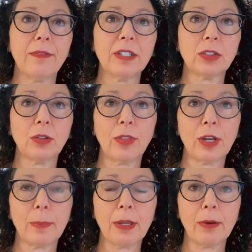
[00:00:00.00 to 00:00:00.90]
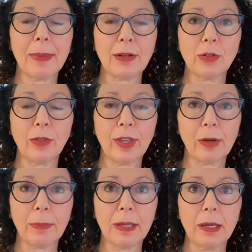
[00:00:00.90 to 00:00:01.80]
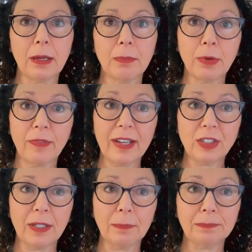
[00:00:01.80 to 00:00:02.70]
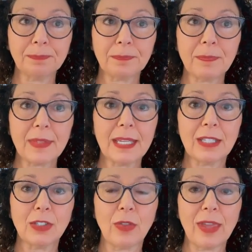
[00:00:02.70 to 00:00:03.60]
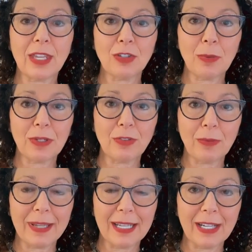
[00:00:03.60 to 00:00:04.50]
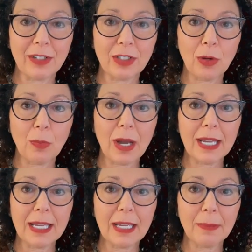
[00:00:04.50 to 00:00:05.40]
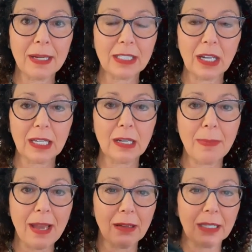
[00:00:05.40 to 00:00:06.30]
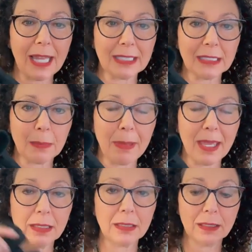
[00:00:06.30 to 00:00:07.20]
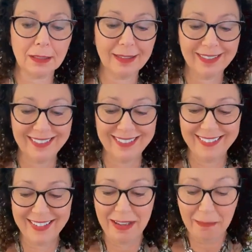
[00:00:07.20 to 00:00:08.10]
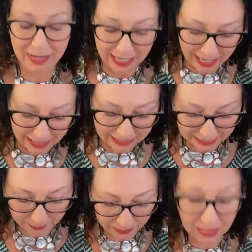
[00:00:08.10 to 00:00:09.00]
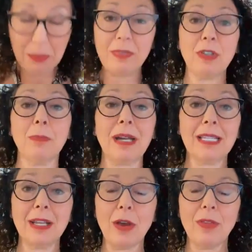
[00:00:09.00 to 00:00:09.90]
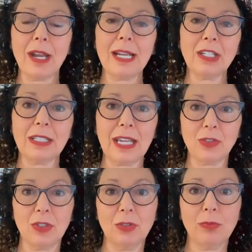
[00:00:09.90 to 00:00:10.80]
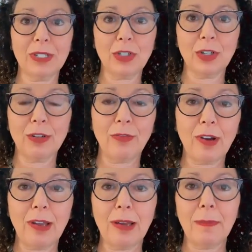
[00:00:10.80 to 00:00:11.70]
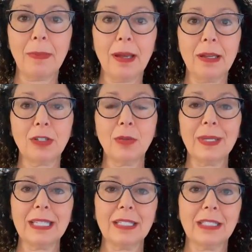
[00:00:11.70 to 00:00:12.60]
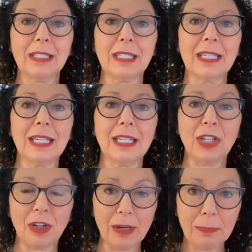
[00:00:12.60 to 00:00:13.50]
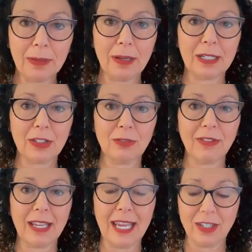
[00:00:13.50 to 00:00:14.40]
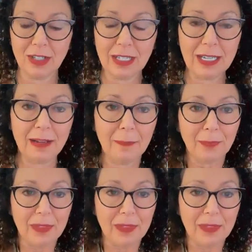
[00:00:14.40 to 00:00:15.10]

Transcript: physical therapy or manual therapy profession. So thank you so much for being here. So why am I talking about elastic pants? Because some of you might know that I just actually returned from 2 weeks in Europe on a vacation, and